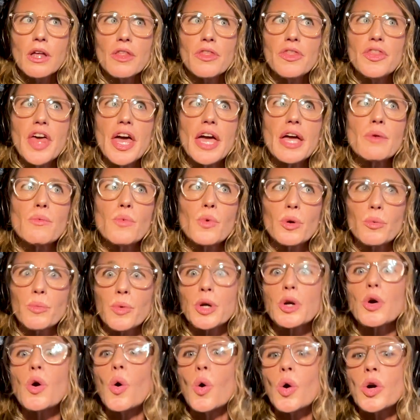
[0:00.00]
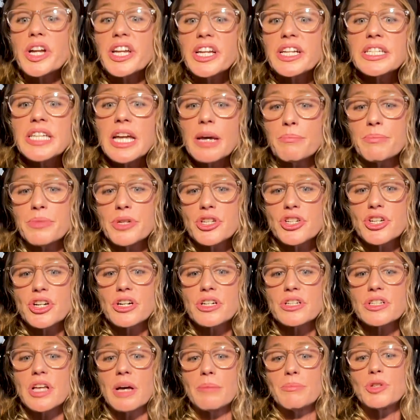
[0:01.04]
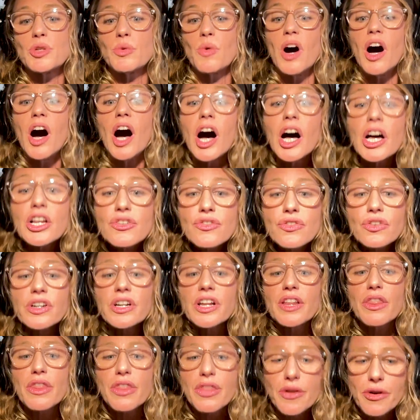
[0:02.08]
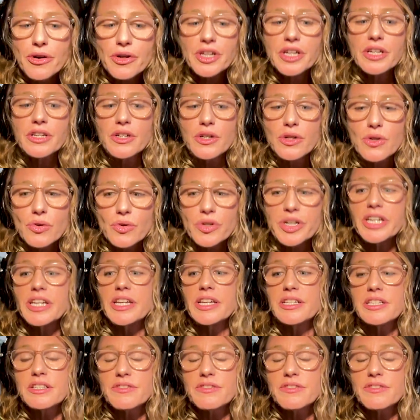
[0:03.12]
They were recording temperatures up to 130 degrees